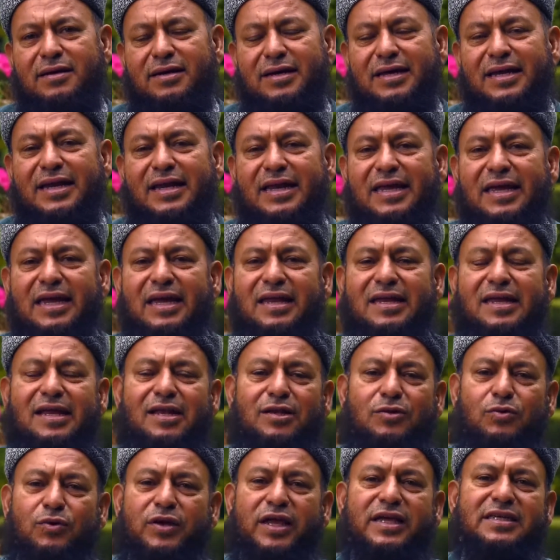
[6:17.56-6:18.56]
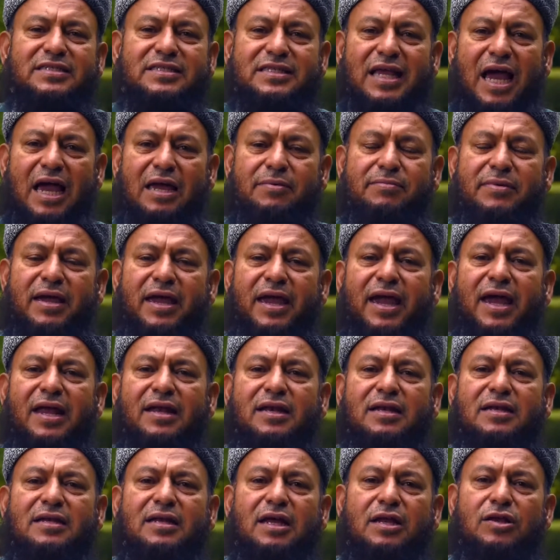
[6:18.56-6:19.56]
read in today's time
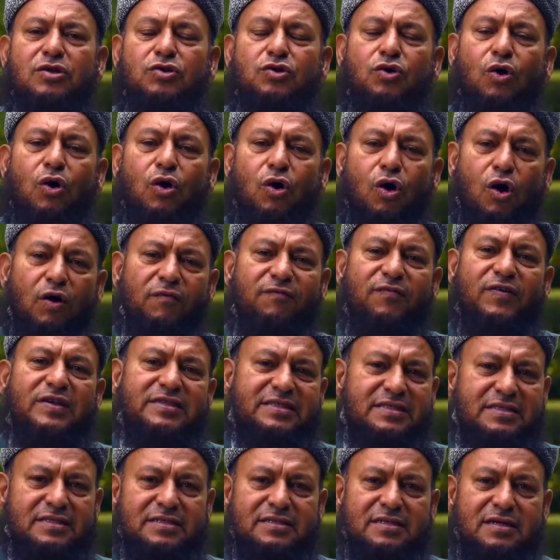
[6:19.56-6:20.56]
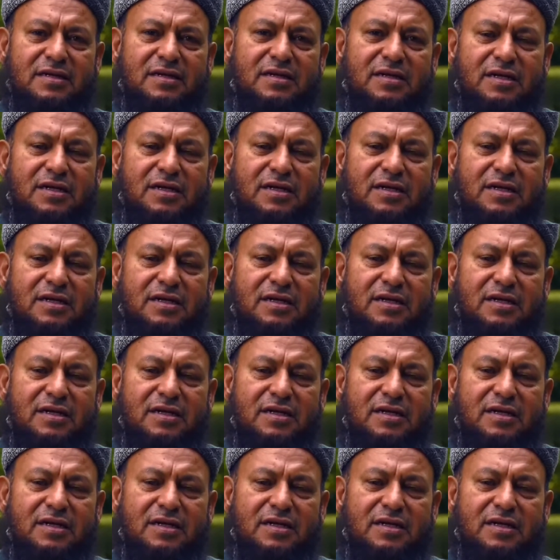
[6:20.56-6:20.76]
entered your office